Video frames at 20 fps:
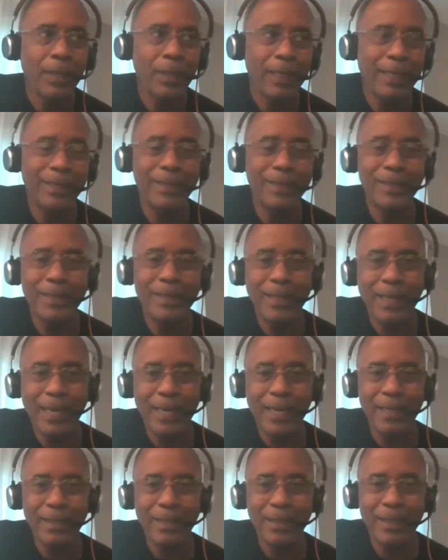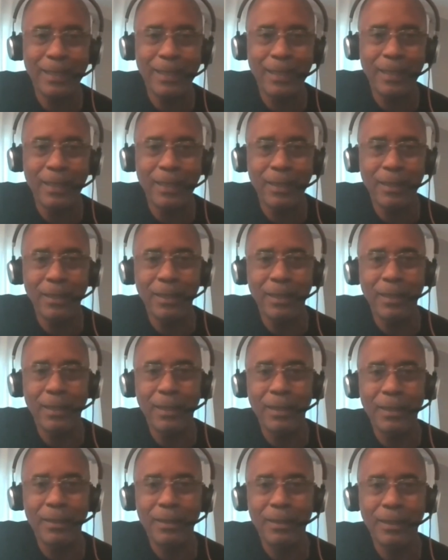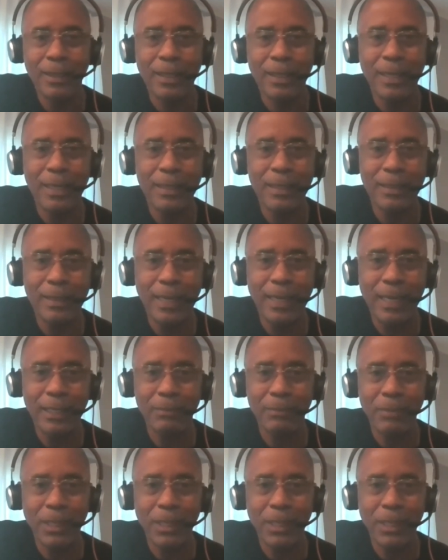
instigate the contact.